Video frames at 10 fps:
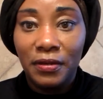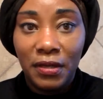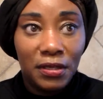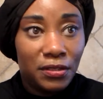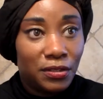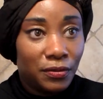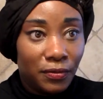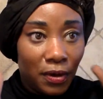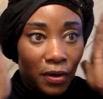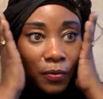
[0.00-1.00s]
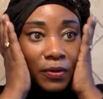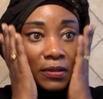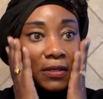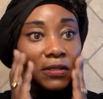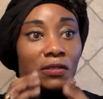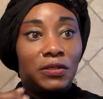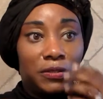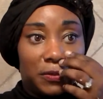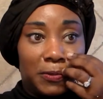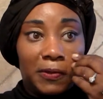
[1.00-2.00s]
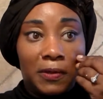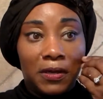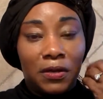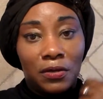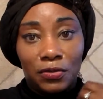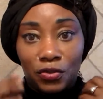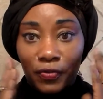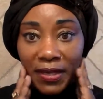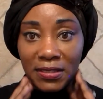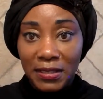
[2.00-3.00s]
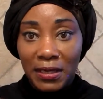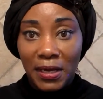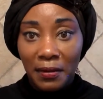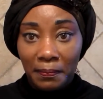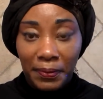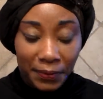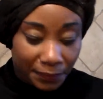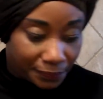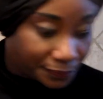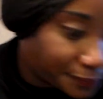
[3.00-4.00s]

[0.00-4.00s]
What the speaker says: thing you can do with this to dress it up.